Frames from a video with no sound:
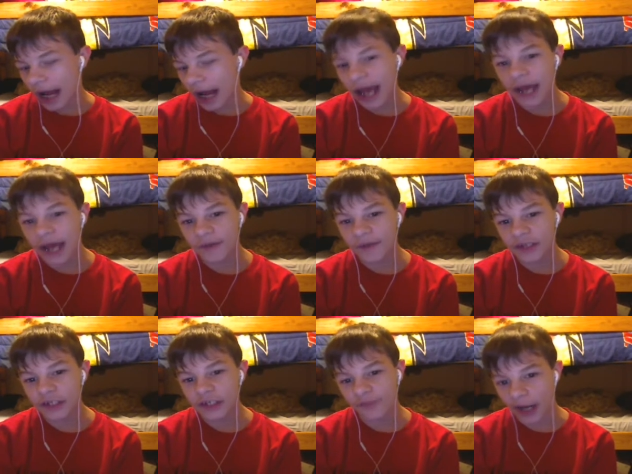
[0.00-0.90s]
I had
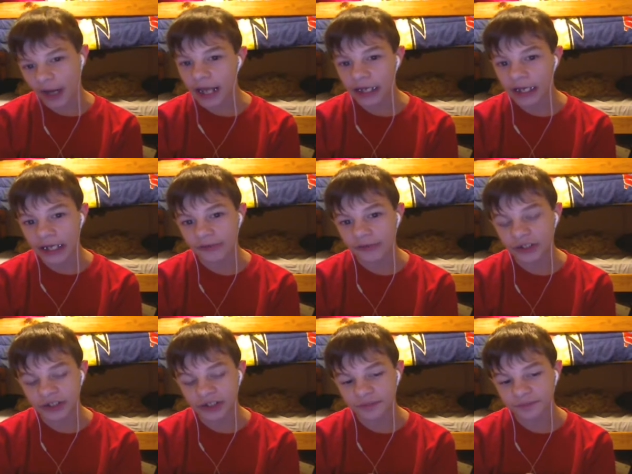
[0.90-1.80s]
this friend, he
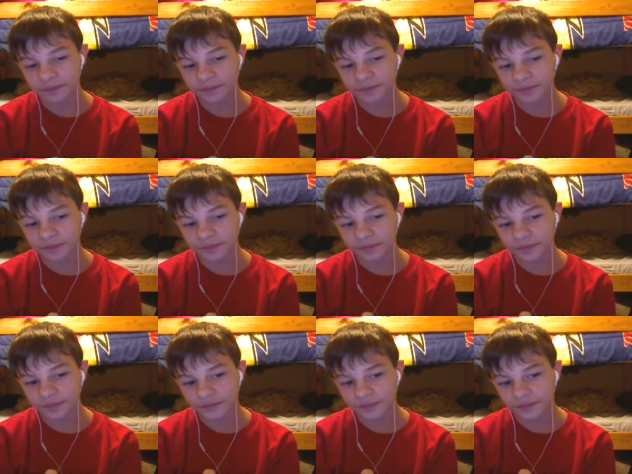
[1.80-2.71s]
was,
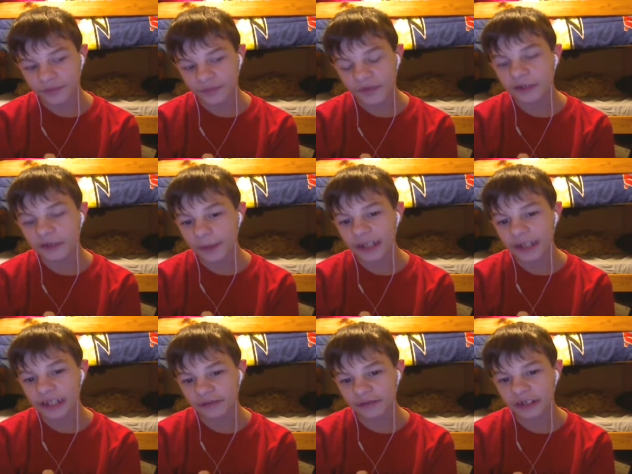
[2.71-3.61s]
he was
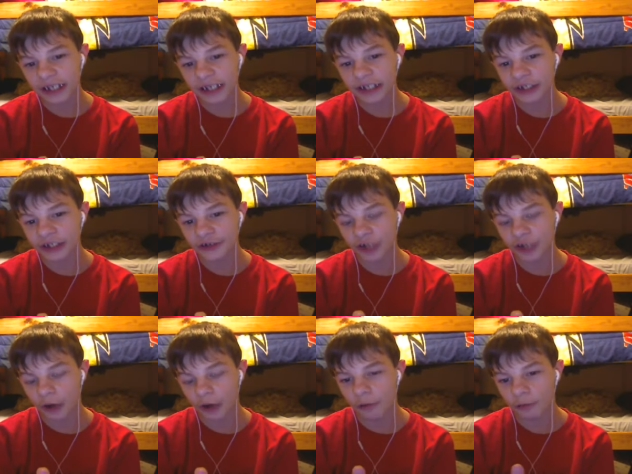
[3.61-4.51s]
about 17 years
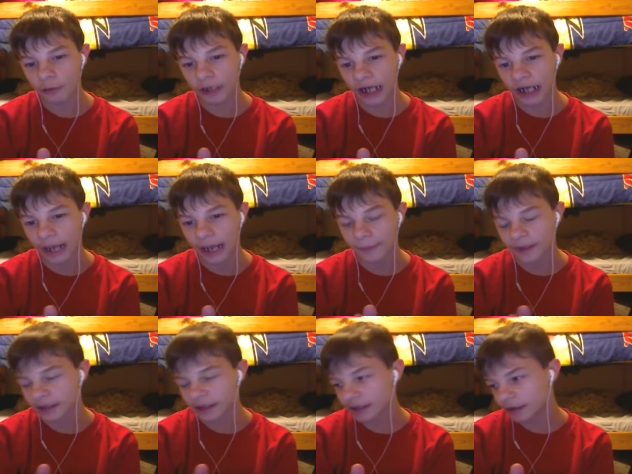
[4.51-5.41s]
old when it
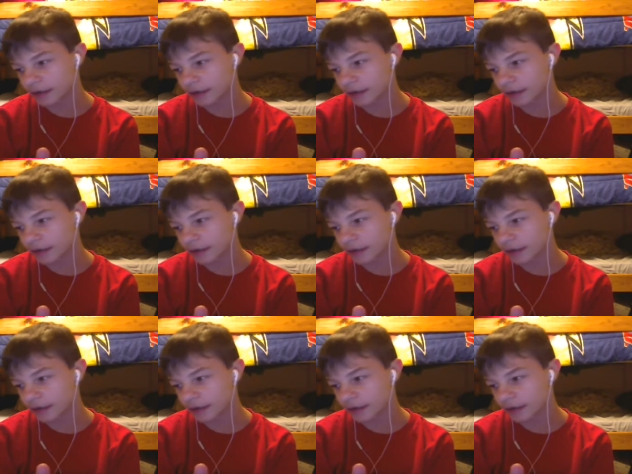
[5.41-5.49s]
happened,